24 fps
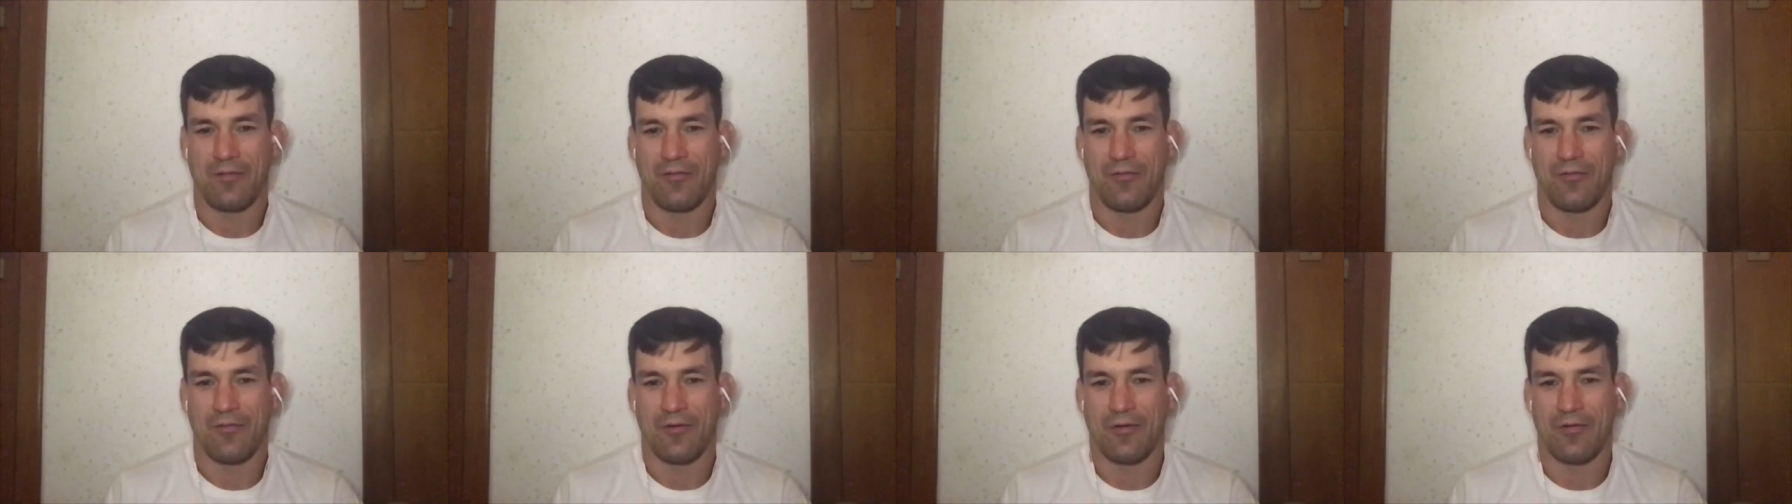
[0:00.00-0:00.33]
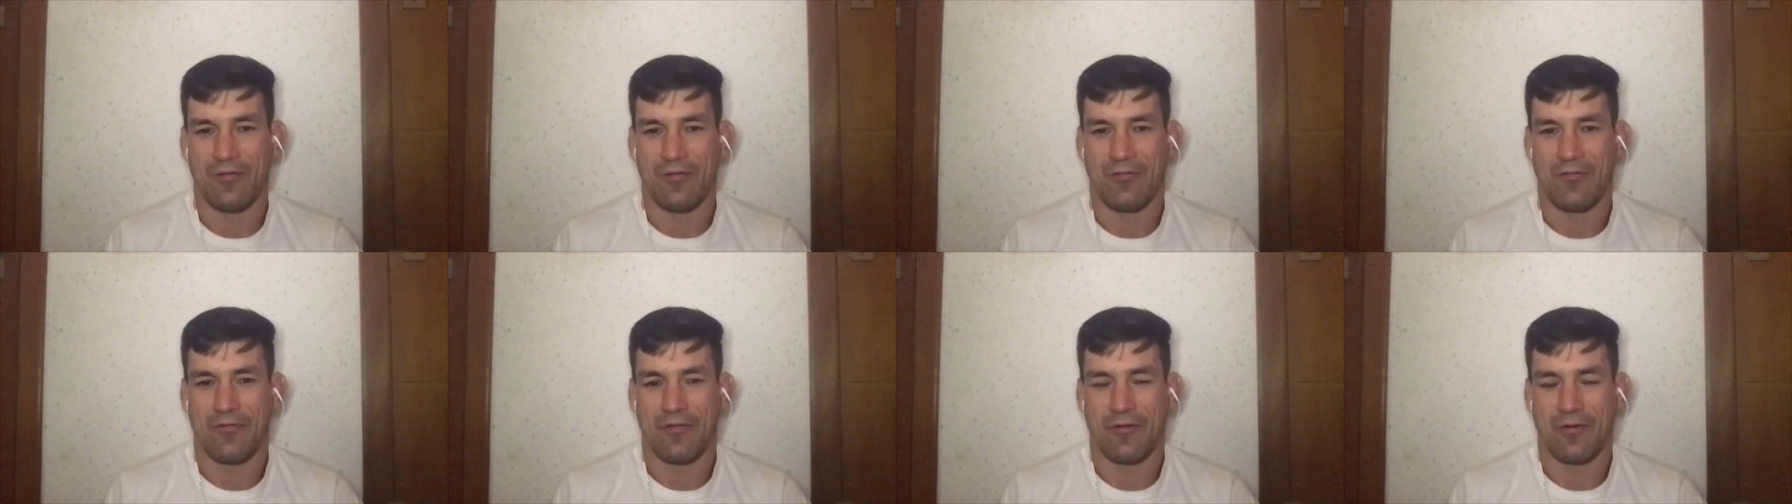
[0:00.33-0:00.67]

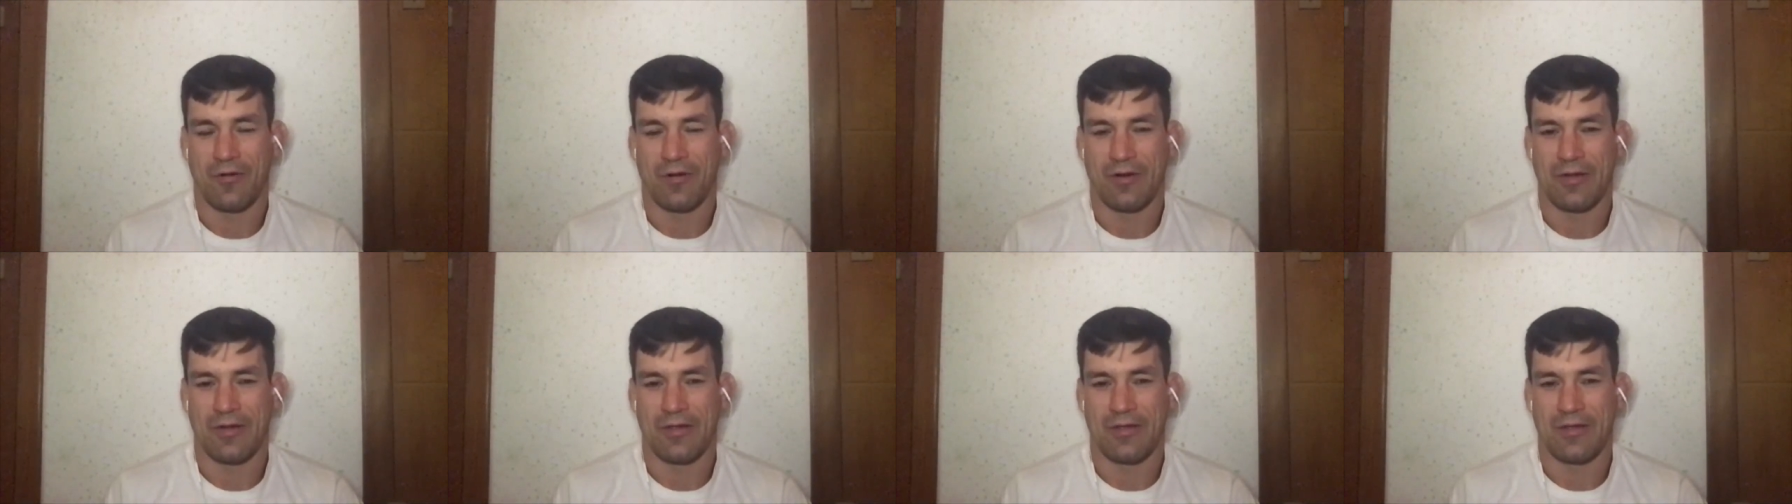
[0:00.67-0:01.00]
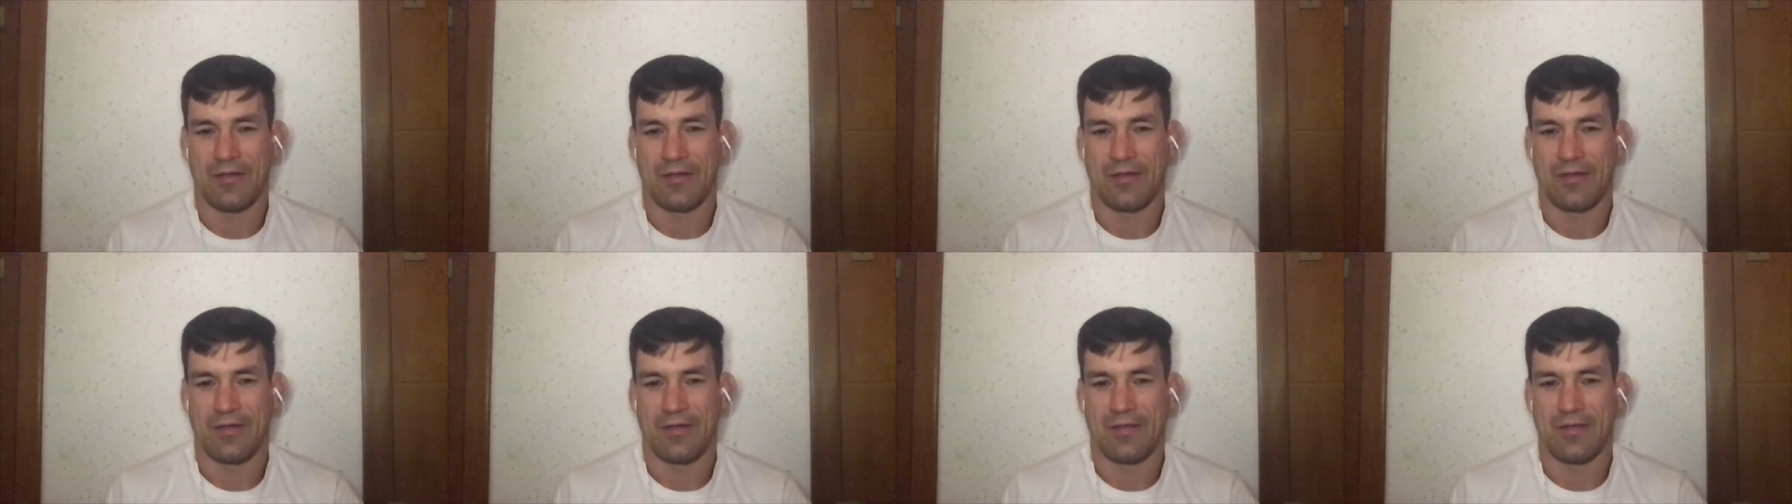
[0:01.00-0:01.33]
for for
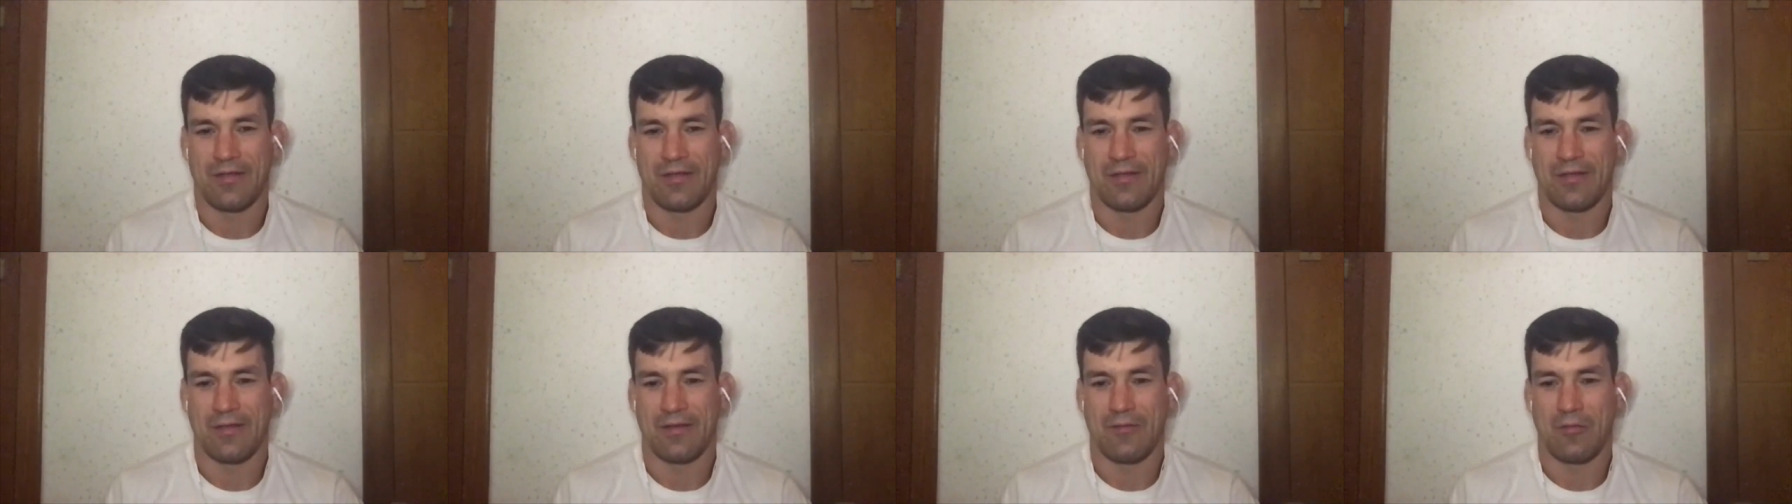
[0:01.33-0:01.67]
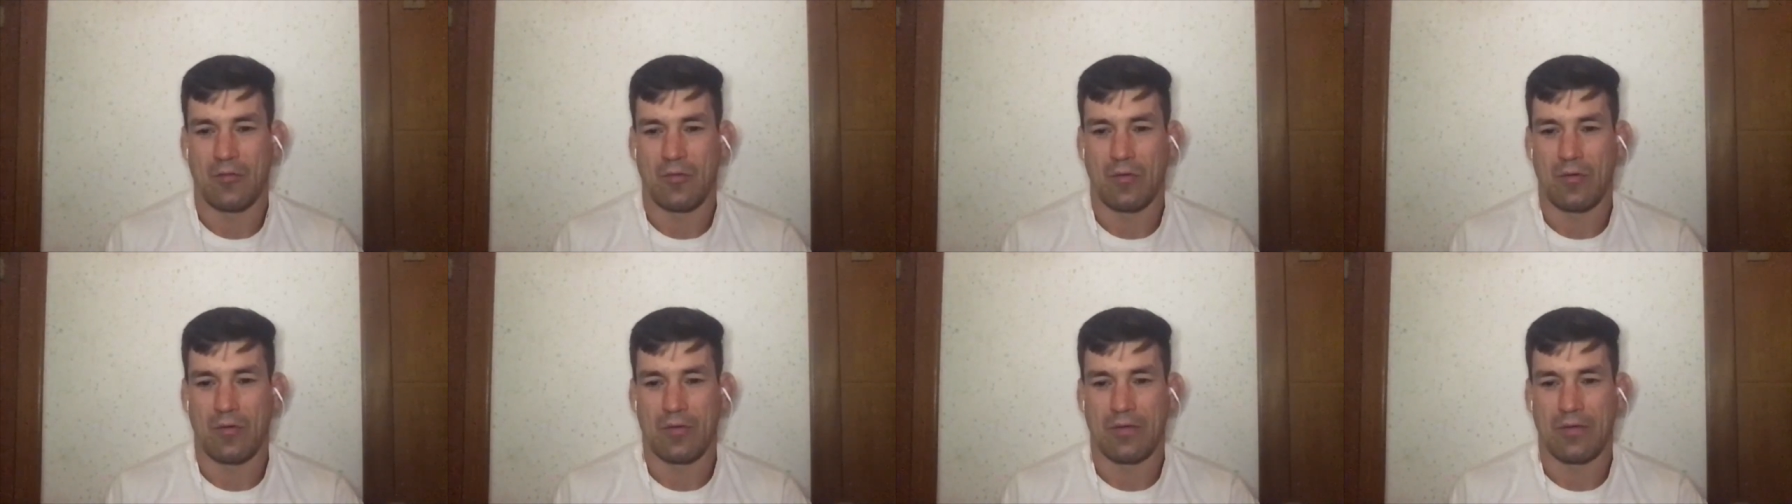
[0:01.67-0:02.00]
the
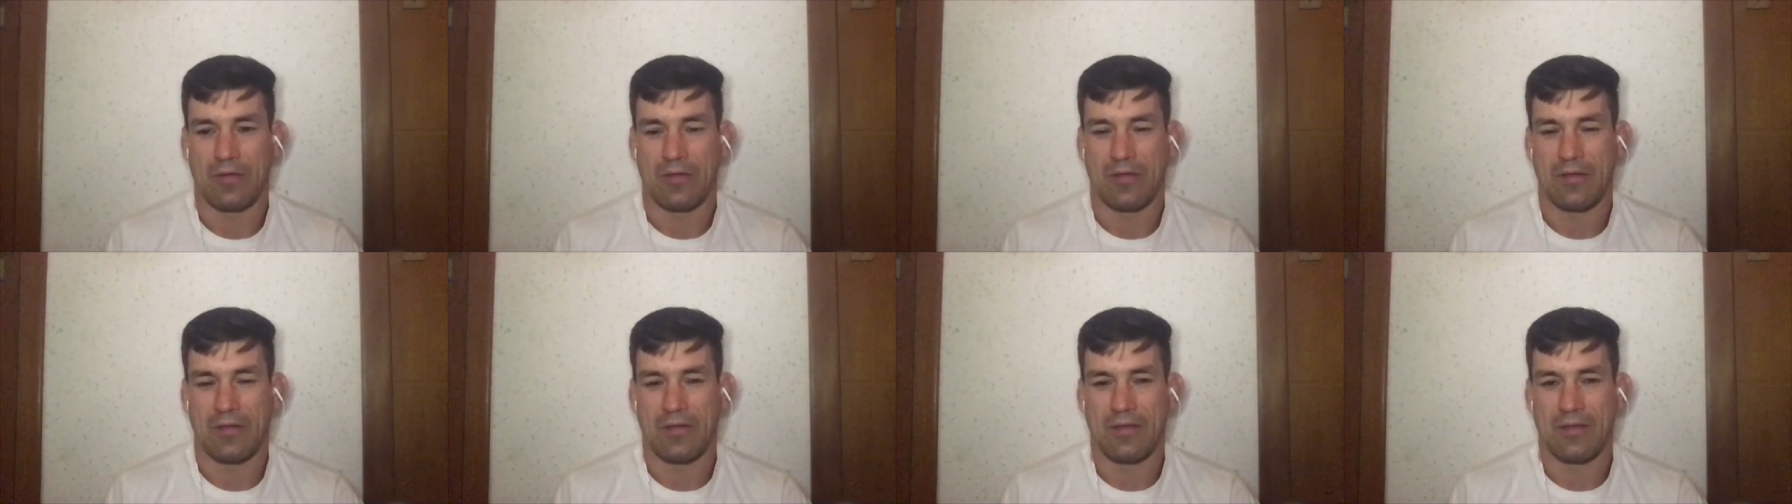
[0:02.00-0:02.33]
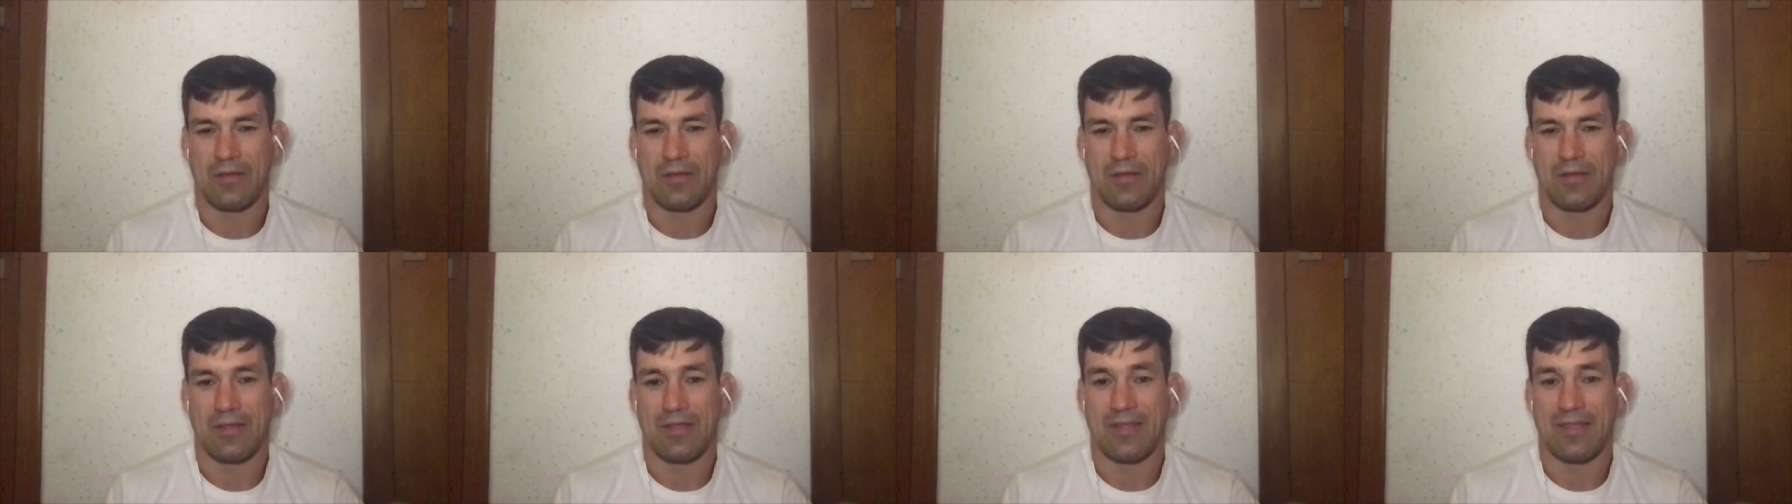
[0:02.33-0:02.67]
the
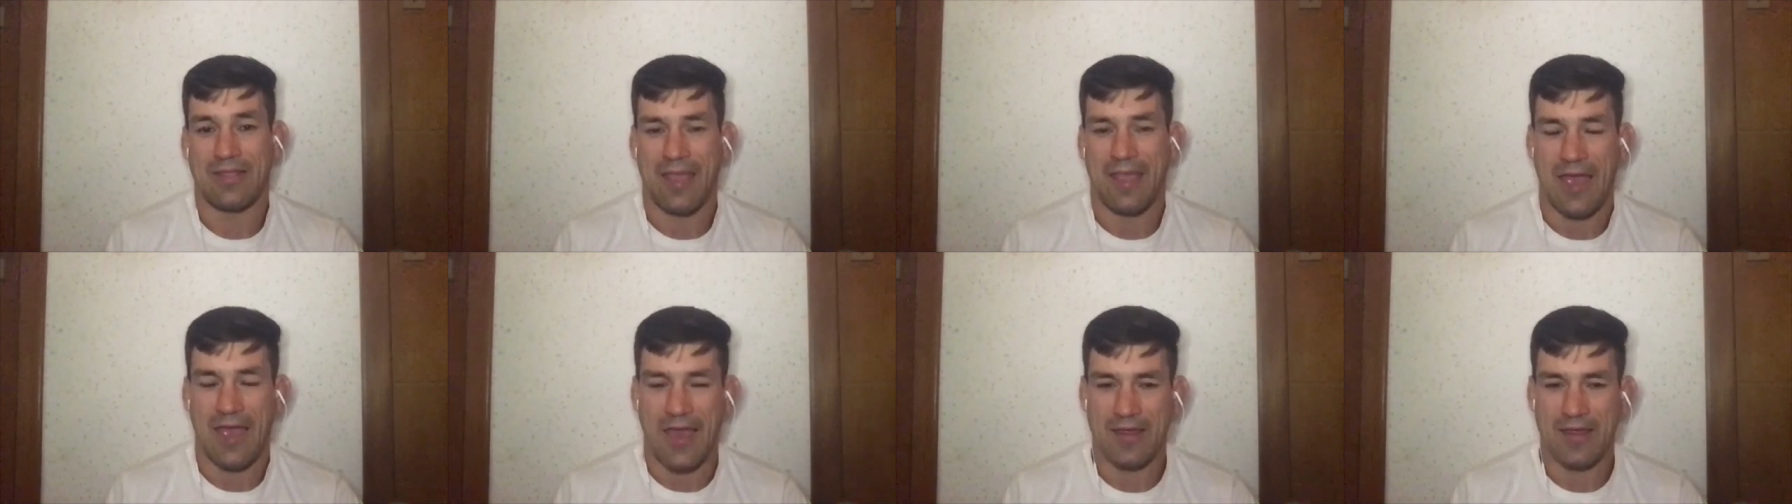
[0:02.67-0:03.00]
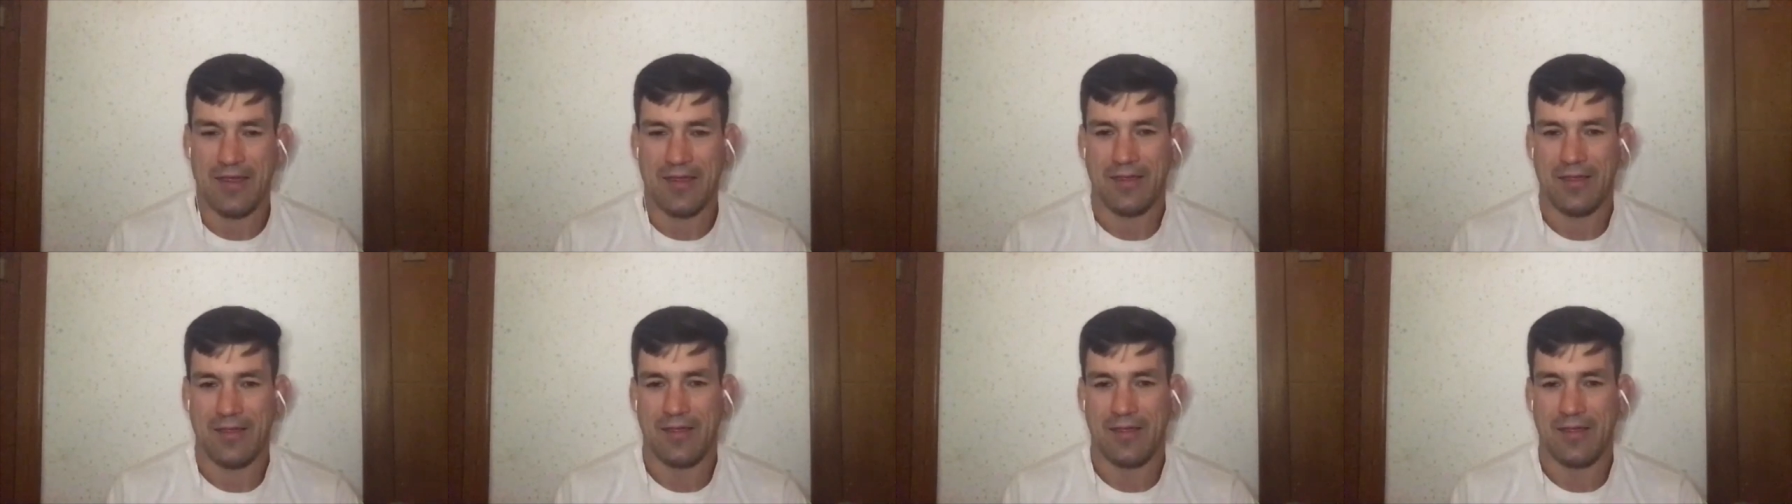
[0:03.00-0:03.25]
the, the task.